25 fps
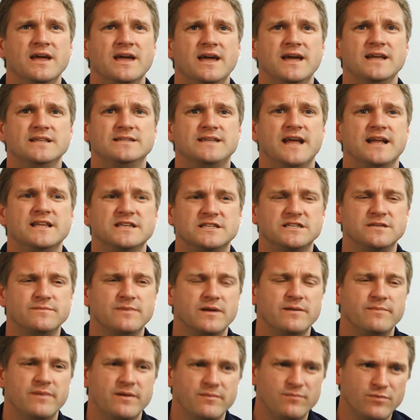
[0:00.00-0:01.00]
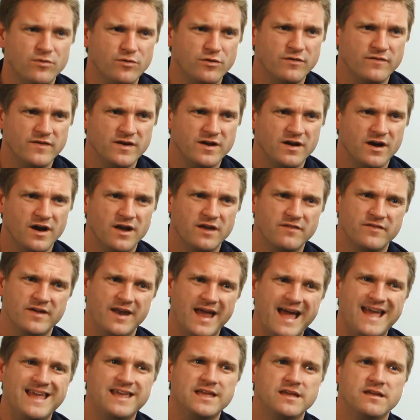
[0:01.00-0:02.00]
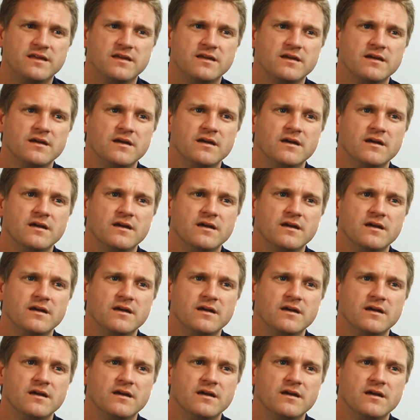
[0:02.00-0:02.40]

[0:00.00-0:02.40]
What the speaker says: it tends to be a bit more of a kind of an ache.